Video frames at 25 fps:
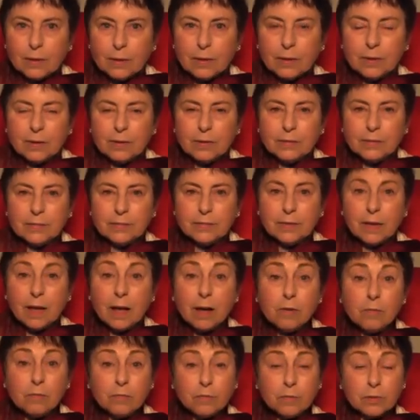it's
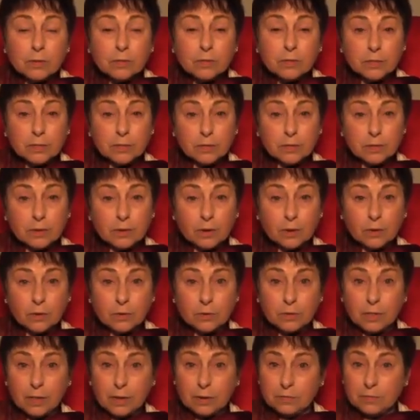helpful to know
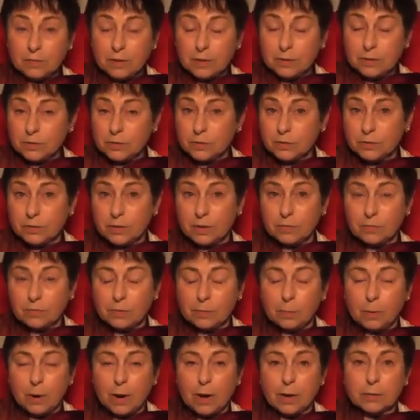that Vajrasattva
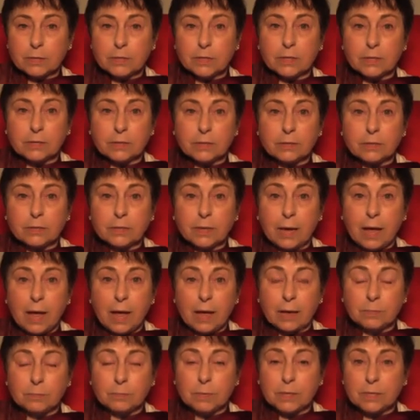practice
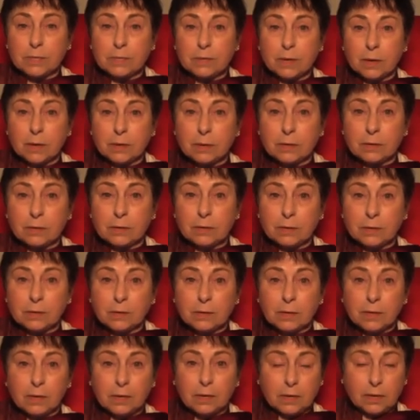can be done
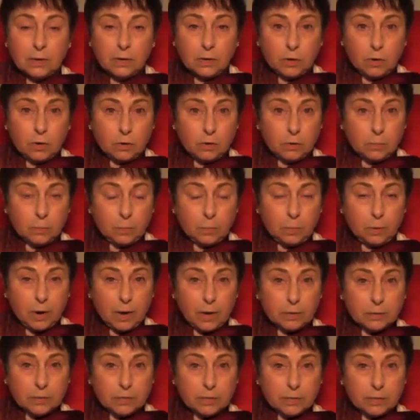in a group
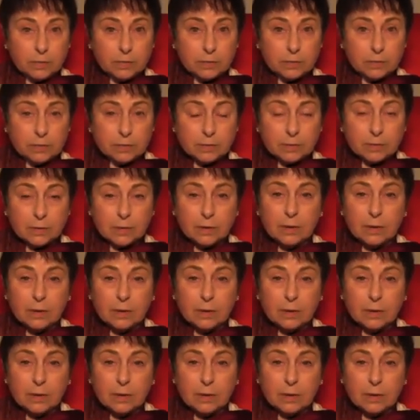practice.